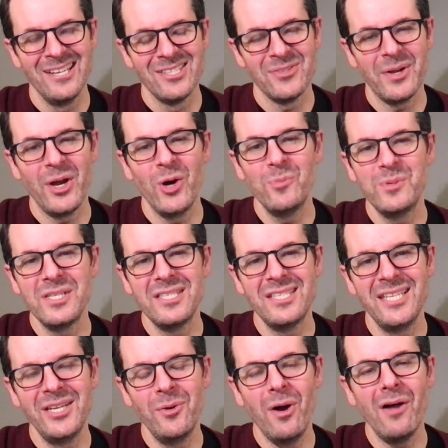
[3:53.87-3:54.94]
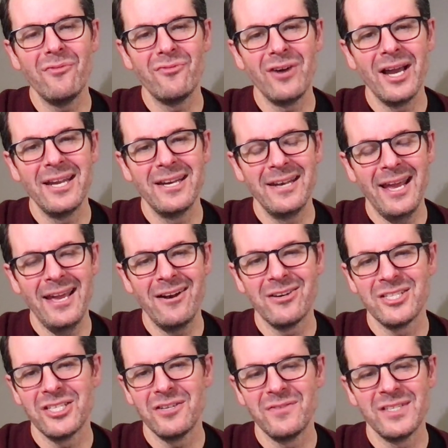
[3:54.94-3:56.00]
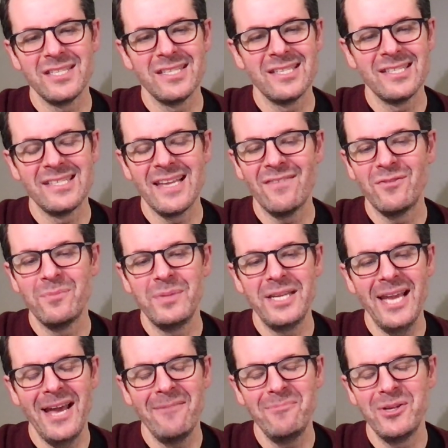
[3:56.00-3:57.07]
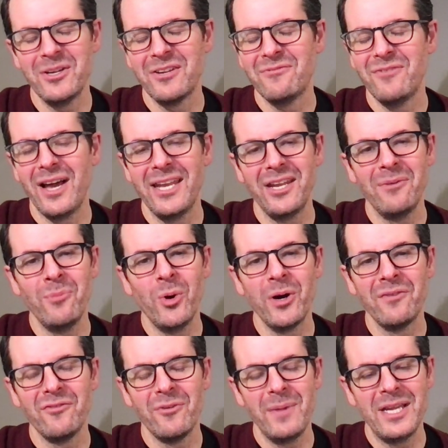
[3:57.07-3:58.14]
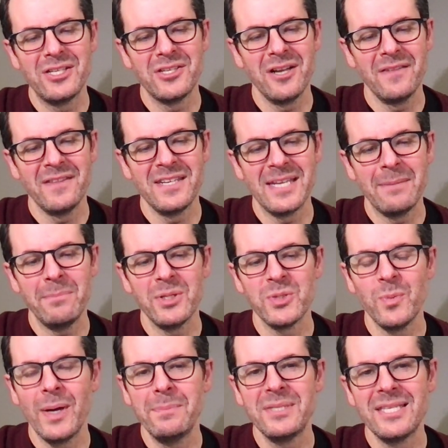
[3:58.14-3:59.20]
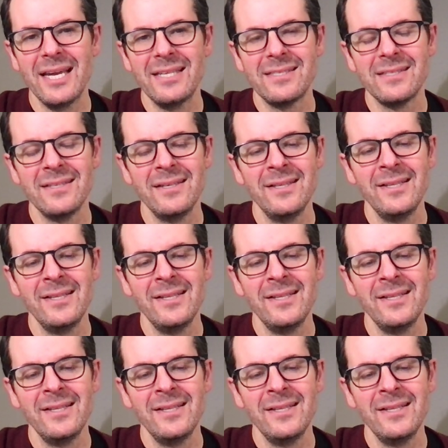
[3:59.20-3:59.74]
So I hope to see you all Friday night. Our service is at 7 p.m. You can find out more information on the temple's website.